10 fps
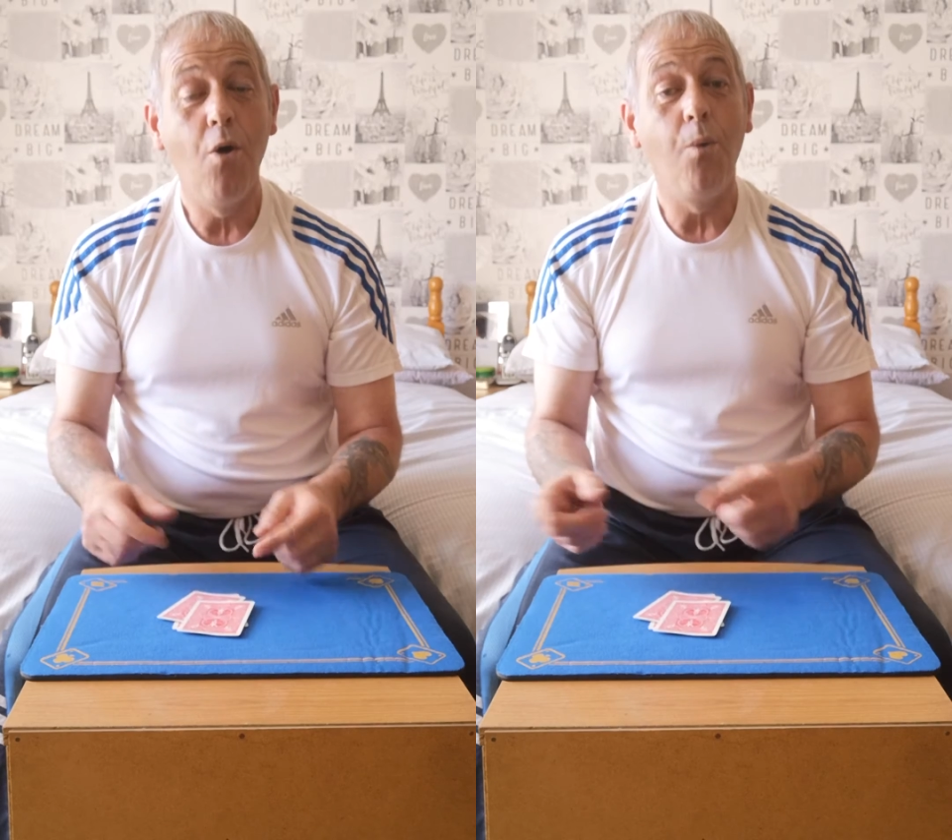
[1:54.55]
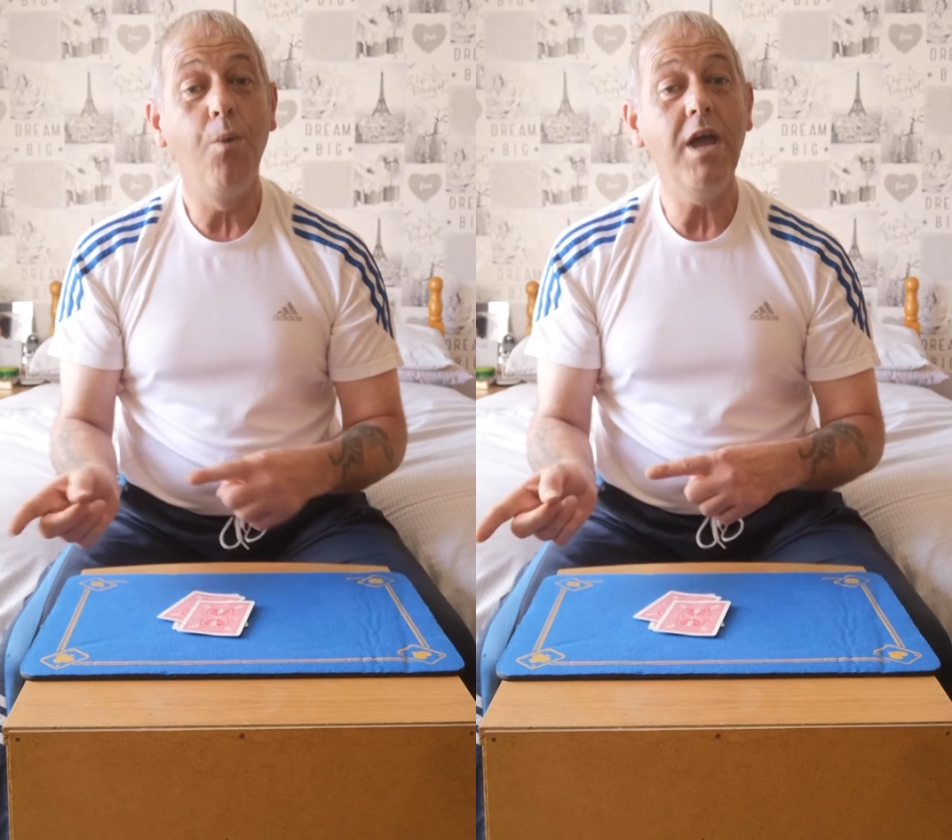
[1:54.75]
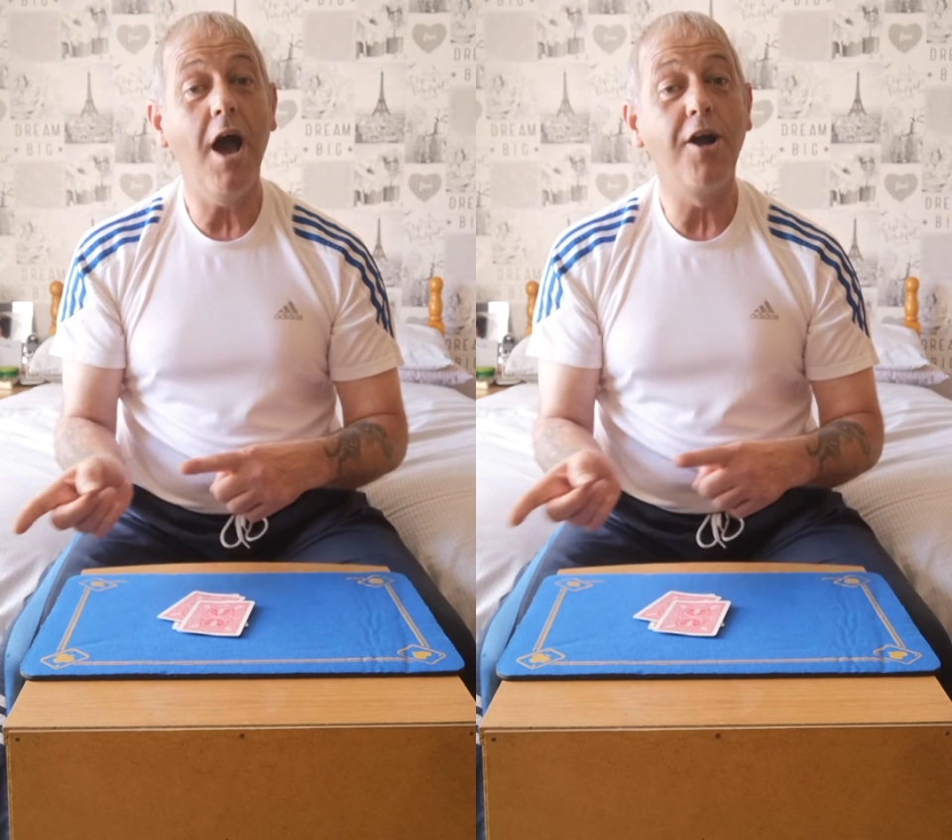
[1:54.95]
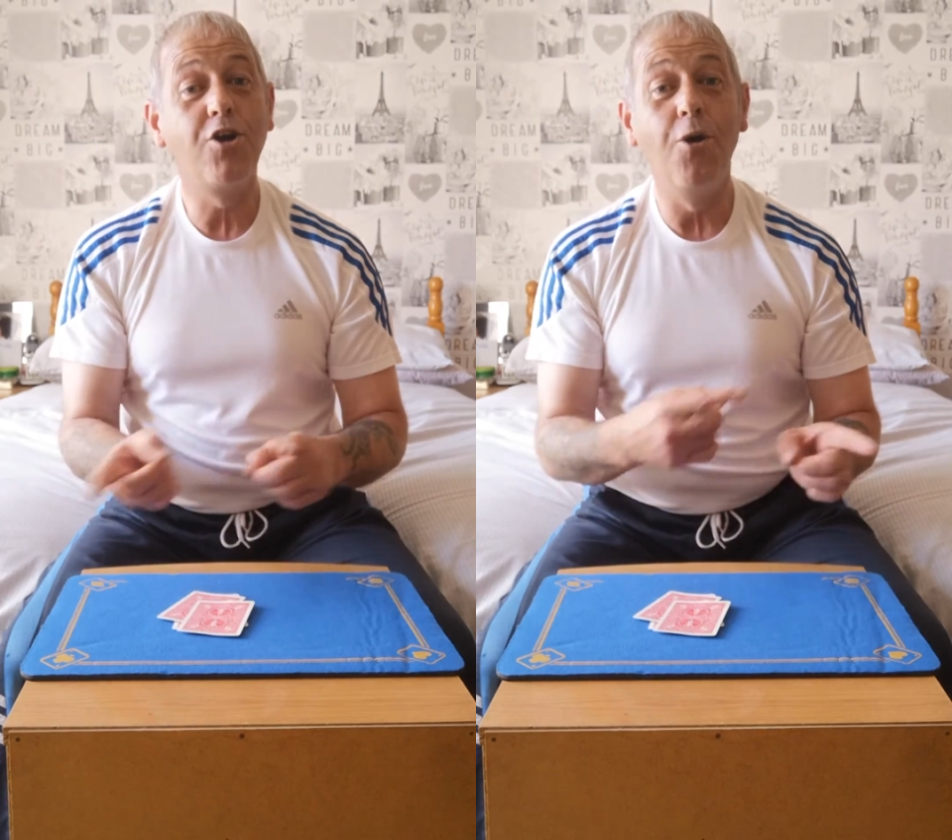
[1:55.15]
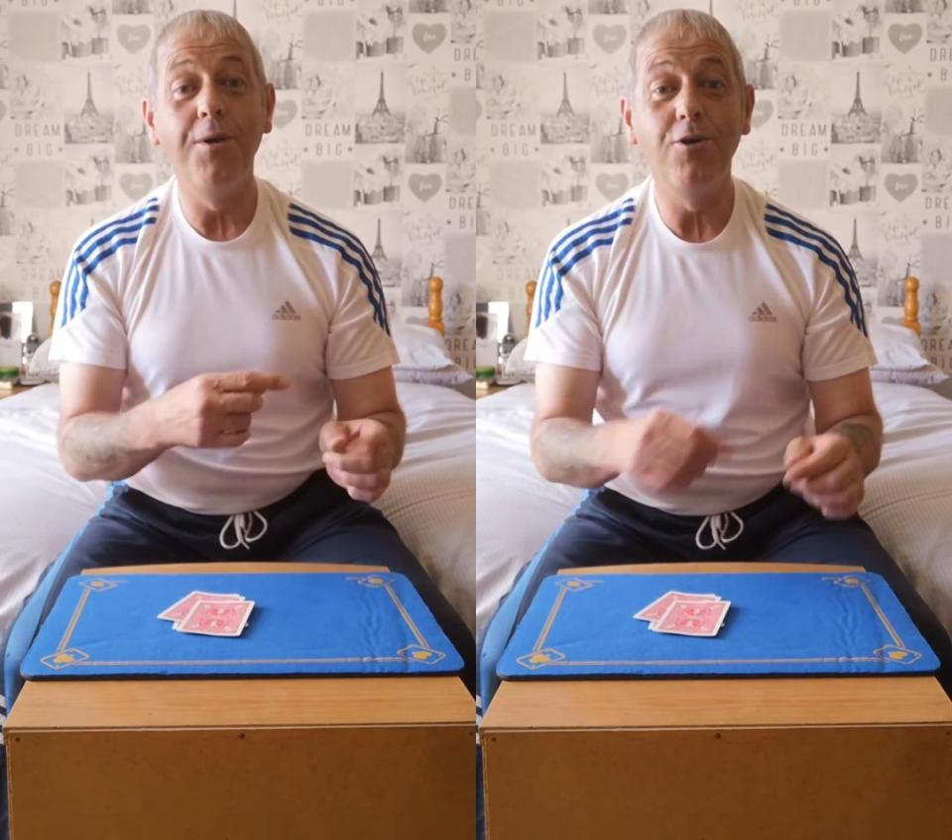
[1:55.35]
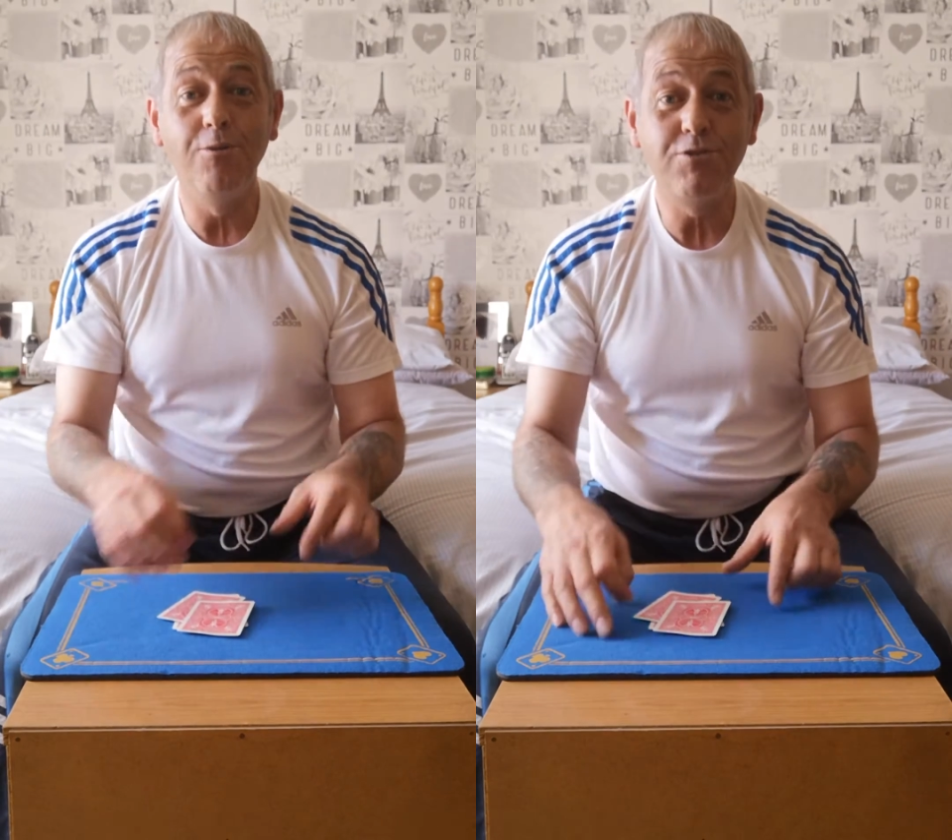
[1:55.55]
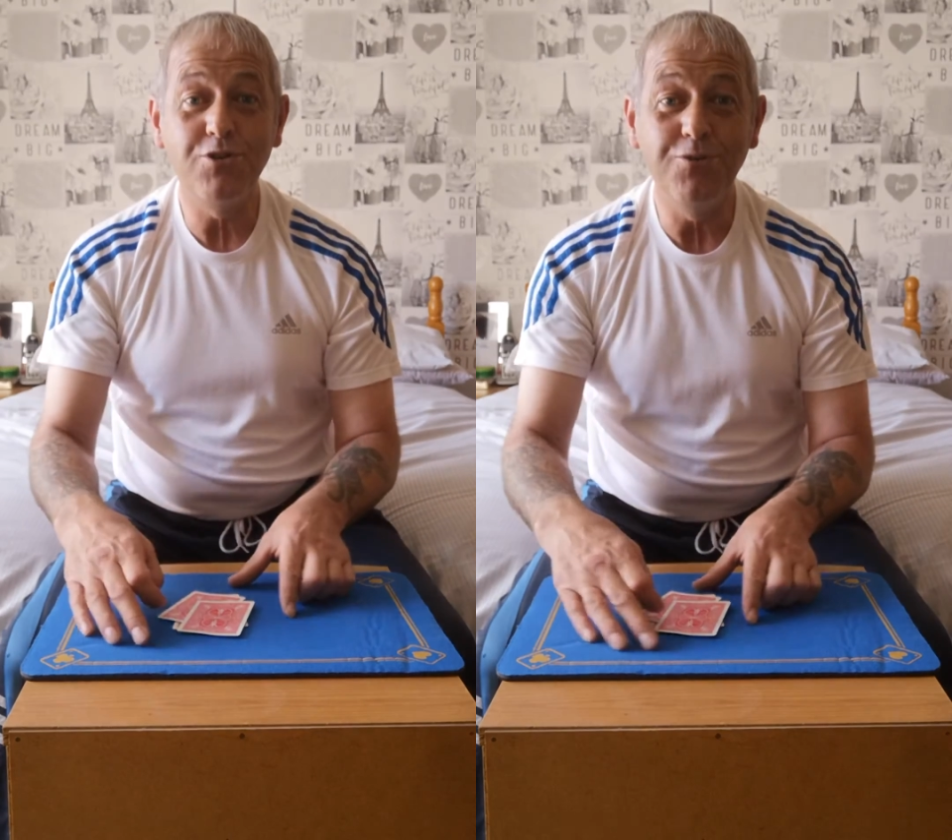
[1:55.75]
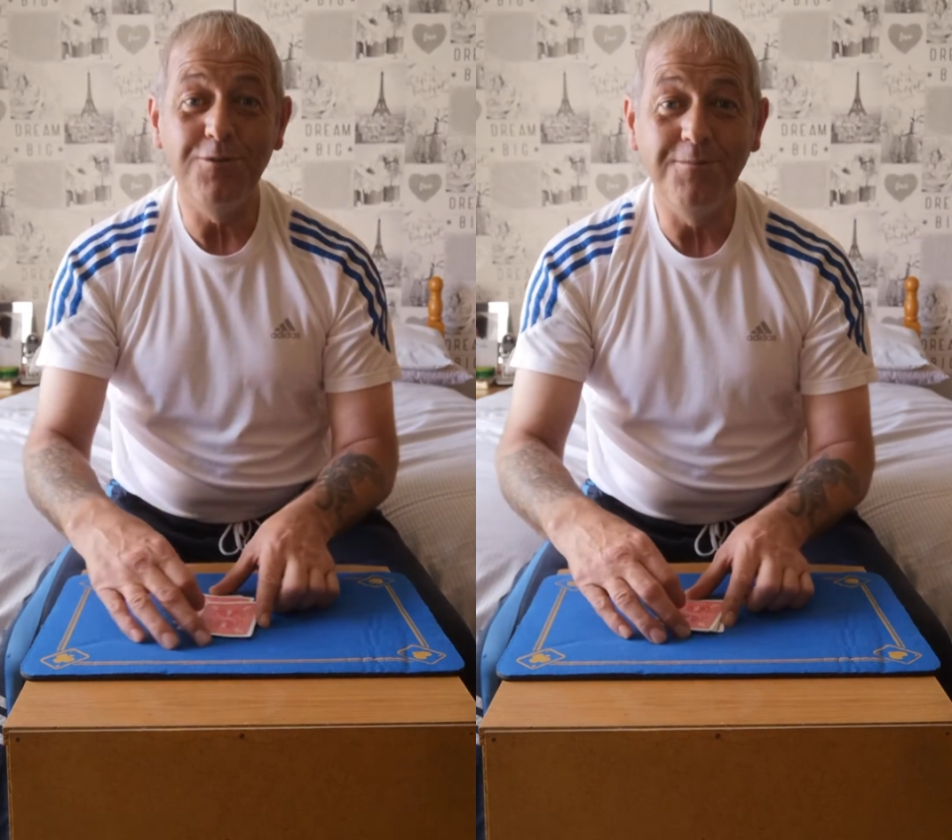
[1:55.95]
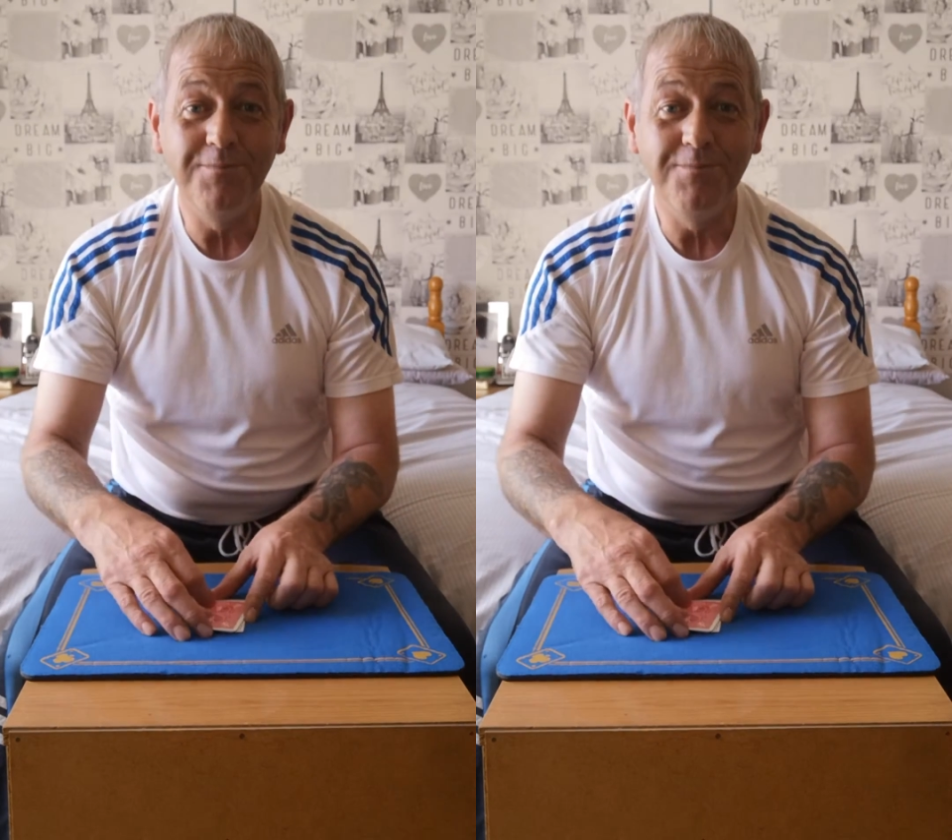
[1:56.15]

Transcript: "We are going home too."